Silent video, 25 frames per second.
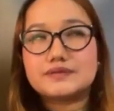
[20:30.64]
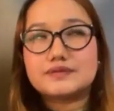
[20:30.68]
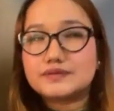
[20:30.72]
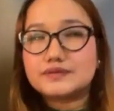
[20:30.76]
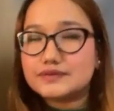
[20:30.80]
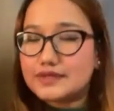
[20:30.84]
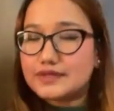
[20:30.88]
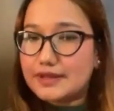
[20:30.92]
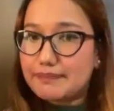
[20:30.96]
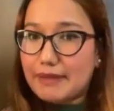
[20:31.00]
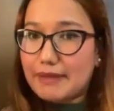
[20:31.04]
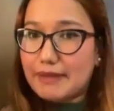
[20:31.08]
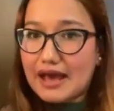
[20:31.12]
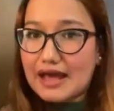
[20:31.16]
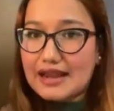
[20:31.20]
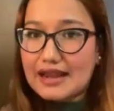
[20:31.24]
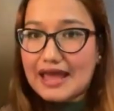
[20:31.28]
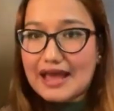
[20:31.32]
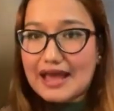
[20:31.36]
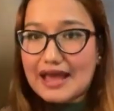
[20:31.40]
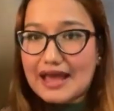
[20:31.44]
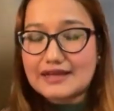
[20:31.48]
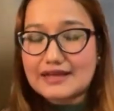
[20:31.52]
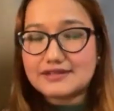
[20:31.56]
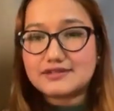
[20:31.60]
Nepal
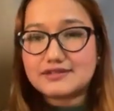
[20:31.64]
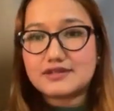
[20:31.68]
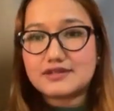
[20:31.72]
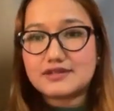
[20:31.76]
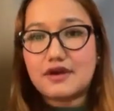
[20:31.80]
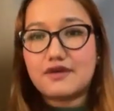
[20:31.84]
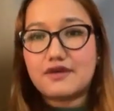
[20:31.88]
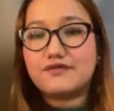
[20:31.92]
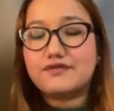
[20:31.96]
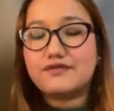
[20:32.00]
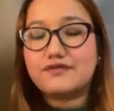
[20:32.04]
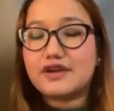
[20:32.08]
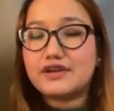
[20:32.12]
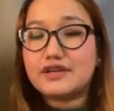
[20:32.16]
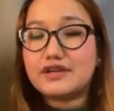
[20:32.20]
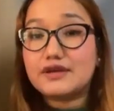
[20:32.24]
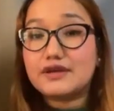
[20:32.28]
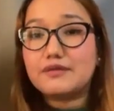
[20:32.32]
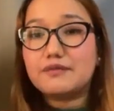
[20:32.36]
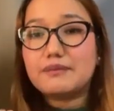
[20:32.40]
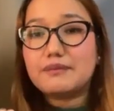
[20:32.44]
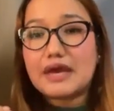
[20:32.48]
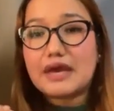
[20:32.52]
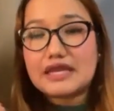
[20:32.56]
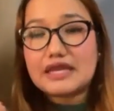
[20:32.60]
has very
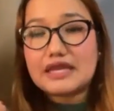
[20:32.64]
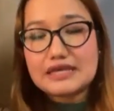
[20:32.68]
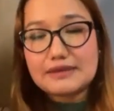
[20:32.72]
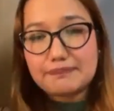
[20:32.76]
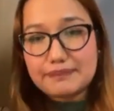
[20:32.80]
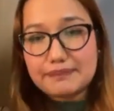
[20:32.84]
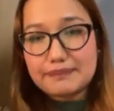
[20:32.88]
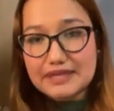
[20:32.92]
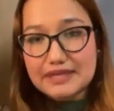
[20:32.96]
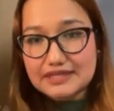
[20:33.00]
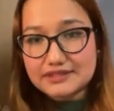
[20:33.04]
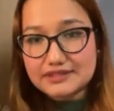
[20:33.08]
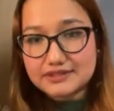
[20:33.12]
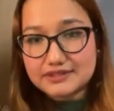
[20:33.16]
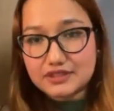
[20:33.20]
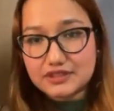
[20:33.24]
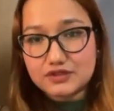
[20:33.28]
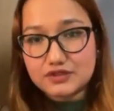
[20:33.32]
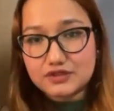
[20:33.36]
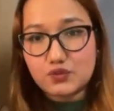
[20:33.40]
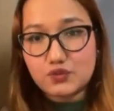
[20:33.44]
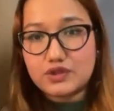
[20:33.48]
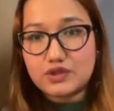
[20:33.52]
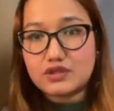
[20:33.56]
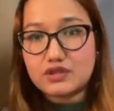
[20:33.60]
many
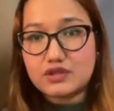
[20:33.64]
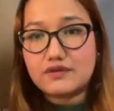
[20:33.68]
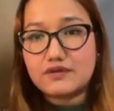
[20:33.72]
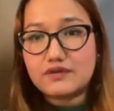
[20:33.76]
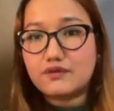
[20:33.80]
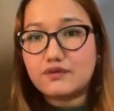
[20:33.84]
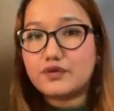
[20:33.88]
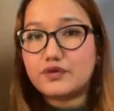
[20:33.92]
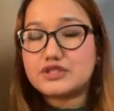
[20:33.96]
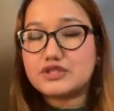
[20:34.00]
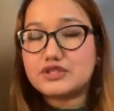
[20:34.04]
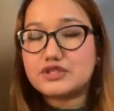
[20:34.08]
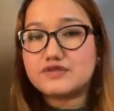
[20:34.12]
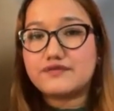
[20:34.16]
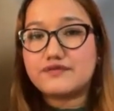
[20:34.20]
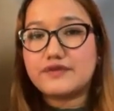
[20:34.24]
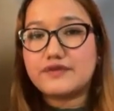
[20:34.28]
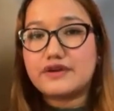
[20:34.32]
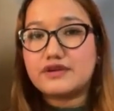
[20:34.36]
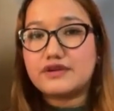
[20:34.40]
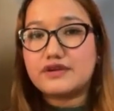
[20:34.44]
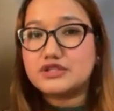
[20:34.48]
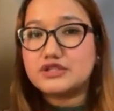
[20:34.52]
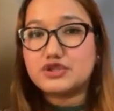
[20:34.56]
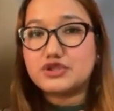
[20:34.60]
places with, uh, which is
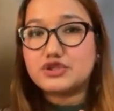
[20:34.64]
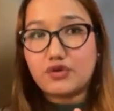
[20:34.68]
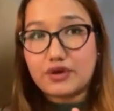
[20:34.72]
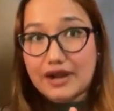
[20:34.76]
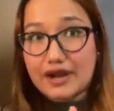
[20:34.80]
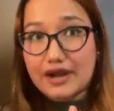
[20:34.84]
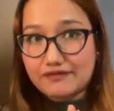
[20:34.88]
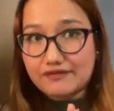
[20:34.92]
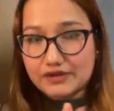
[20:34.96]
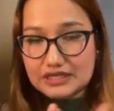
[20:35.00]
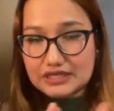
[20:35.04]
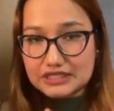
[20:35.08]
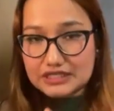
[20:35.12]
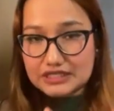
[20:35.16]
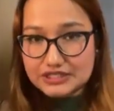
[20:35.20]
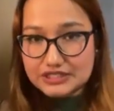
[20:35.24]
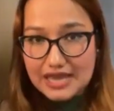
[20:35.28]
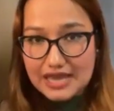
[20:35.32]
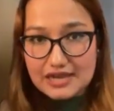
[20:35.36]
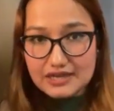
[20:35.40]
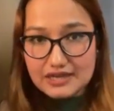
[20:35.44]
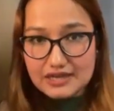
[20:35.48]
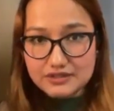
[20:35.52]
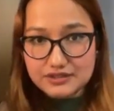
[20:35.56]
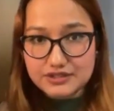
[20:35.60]
very geographically
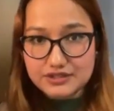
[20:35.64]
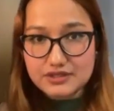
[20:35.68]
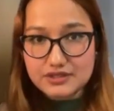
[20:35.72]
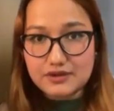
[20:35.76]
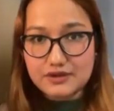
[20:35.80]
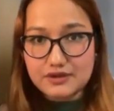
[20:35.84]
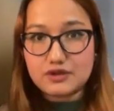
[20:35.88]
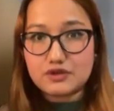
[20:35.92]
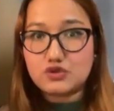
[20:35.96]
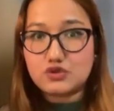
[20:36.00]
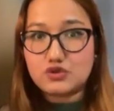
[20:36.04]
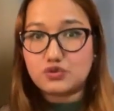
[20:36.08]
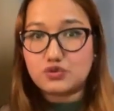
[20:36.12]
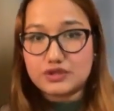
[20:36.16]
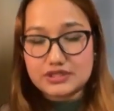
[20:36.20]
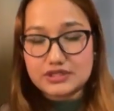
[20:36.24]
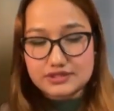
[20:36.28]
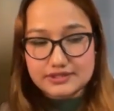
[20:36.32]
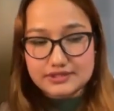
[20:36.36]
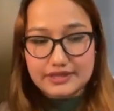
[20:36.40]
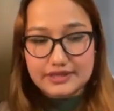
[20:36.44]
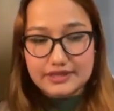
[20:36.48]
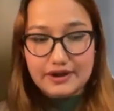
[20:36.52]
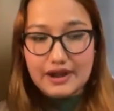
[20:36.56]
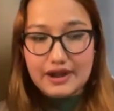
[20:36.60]
challenged to reach
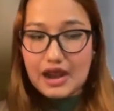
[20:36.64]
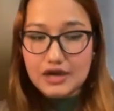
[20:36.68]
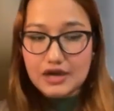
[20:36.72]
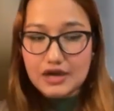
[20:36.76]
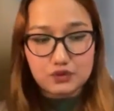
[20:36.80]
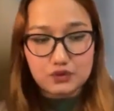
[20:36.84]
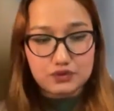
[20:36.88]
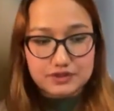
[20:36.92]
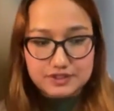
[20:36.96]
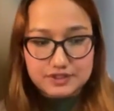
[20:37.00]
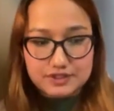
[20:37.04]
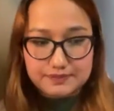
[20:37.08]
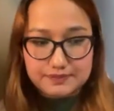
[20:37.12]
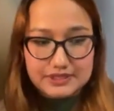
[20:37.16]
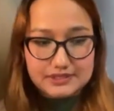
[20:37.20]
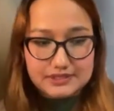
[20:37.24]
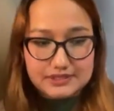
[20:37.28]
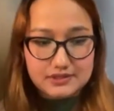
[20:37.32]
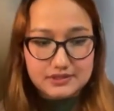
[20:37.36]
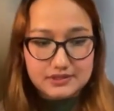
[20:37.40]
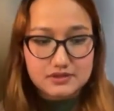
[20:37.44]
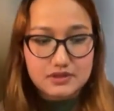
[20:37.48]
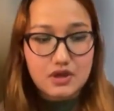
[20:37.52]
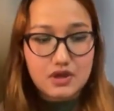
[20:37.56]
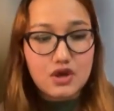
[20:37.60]
their hard to reach
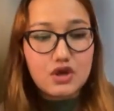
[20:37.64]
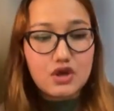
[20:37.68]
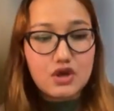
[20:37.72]
places.